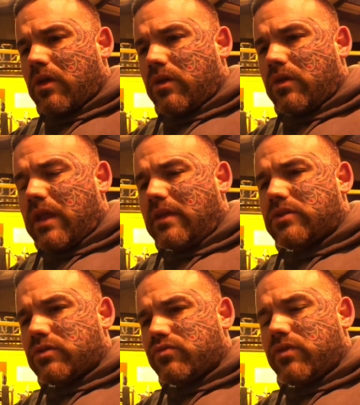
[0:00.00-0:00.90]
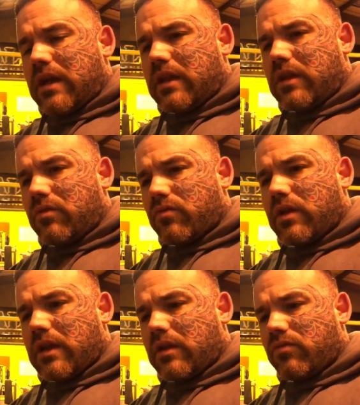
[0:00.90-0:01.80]
you need to really,
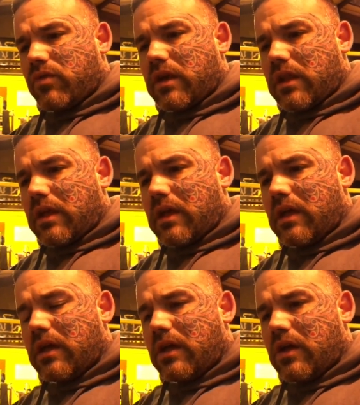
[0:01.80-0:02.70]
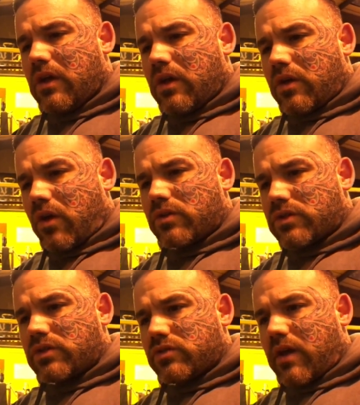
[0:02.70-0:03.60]
really, really
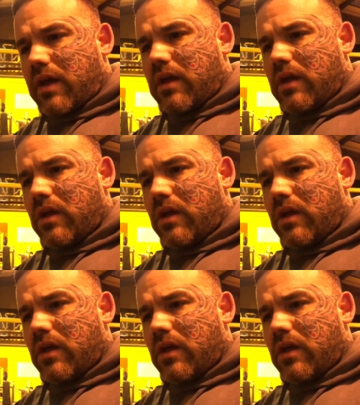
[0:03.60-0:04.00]
concentrate